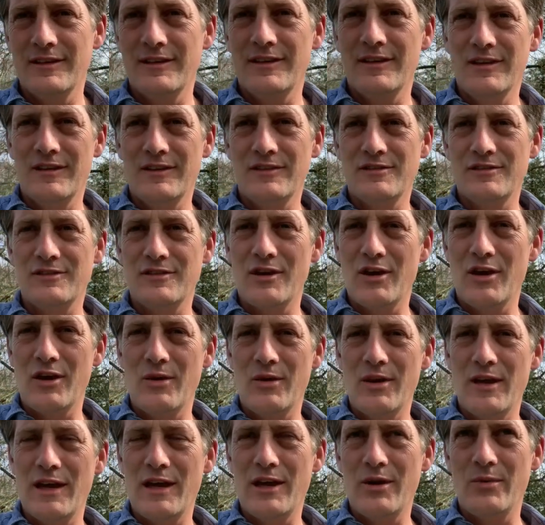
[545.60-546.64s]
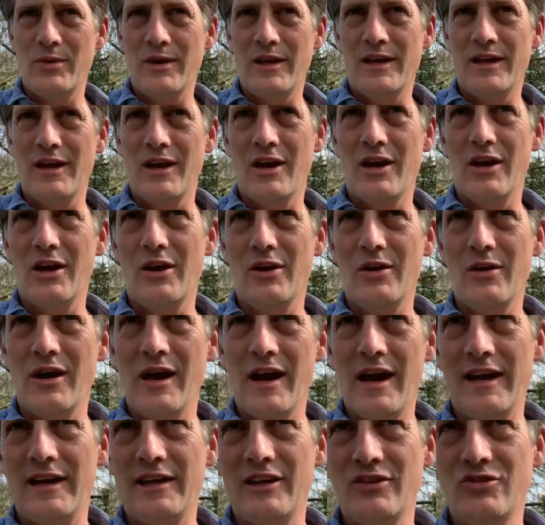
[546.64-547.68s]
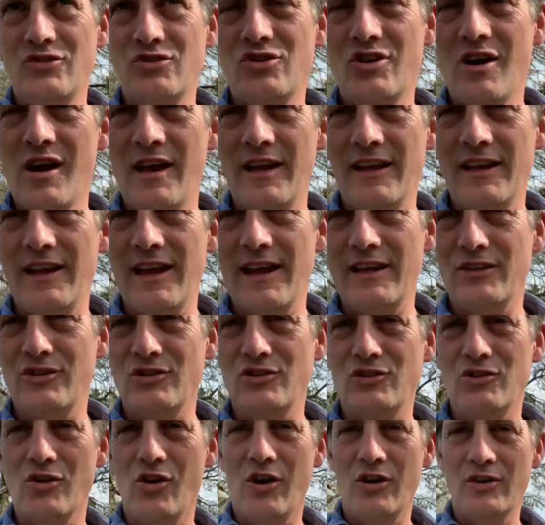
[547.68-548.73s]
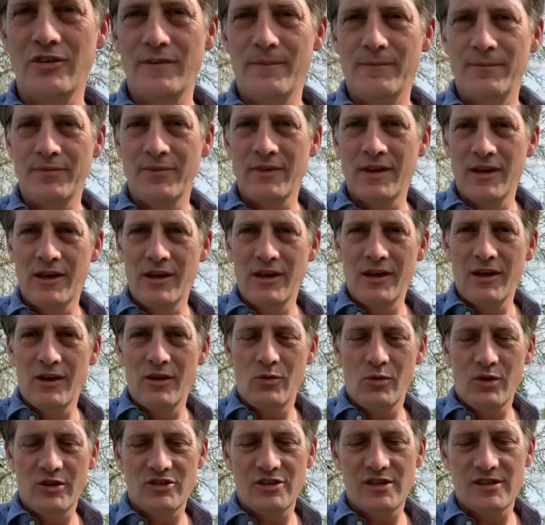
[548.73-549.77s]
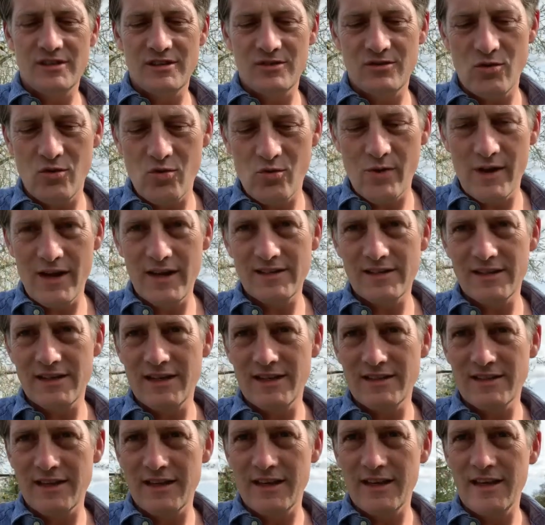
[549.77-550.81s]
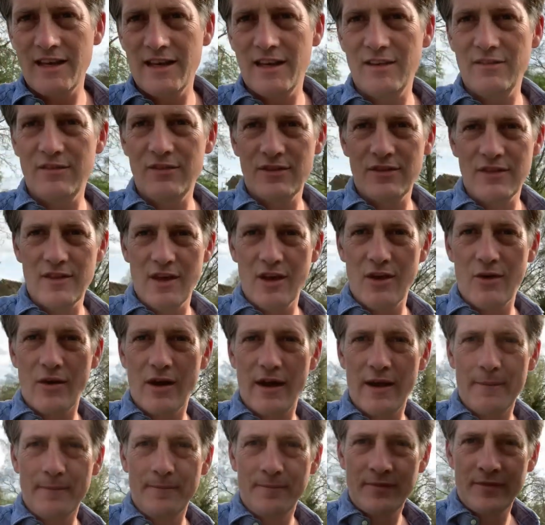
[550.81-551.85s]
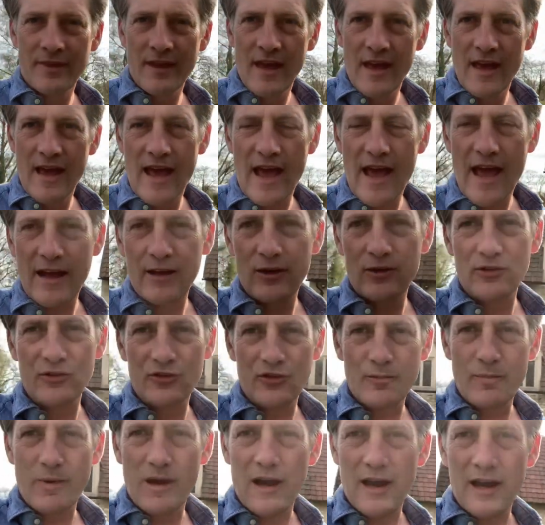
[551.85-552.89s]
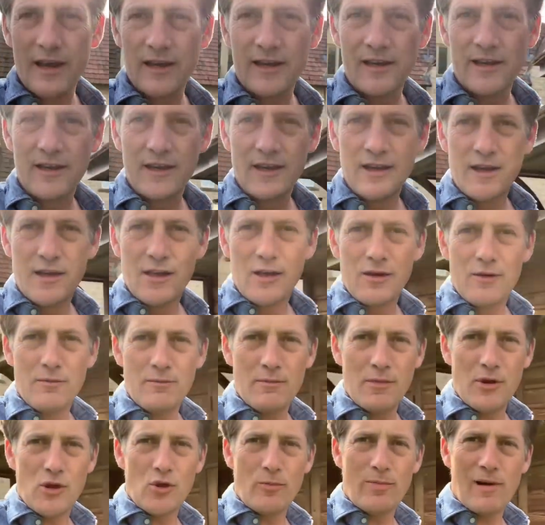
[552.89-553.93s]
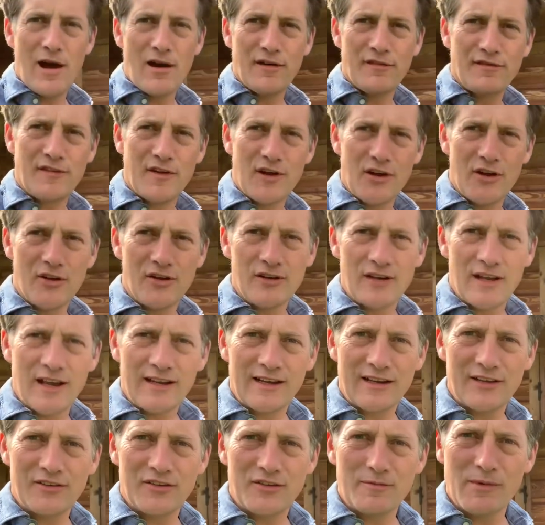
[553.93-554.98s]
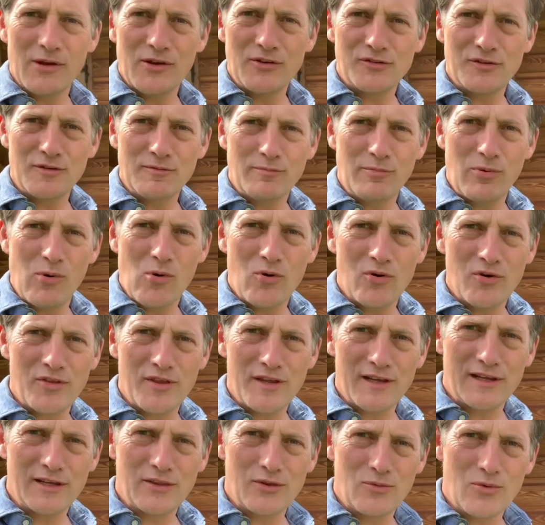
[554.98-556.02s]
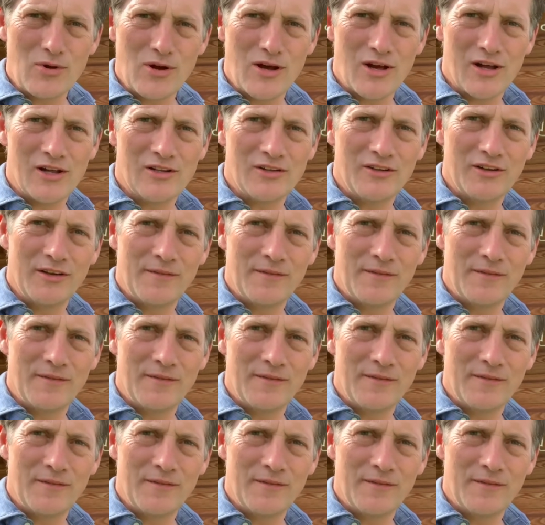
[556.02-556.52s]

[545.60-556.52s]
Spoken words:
So here we go. I'm going to try and get a shot, which isn't always easy, even though I hang on to my mobile phone like it's the most important thing in the world.